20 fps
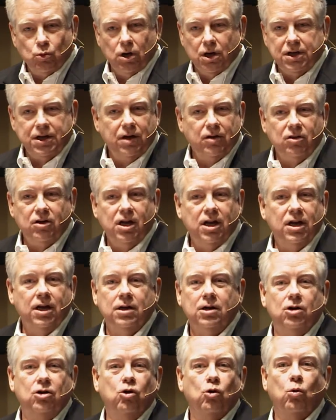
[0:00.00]
work is
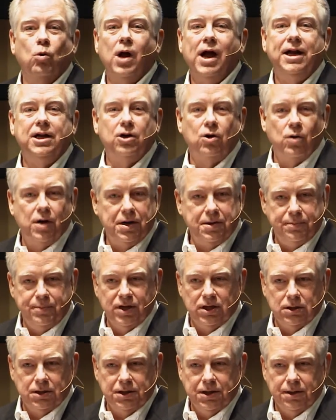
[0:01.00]
getting great
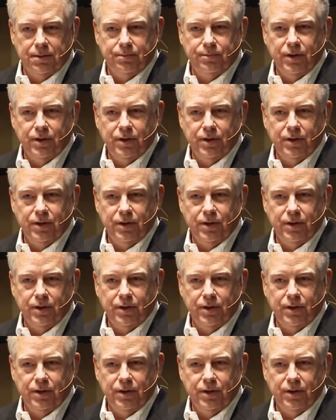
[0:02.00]
credibility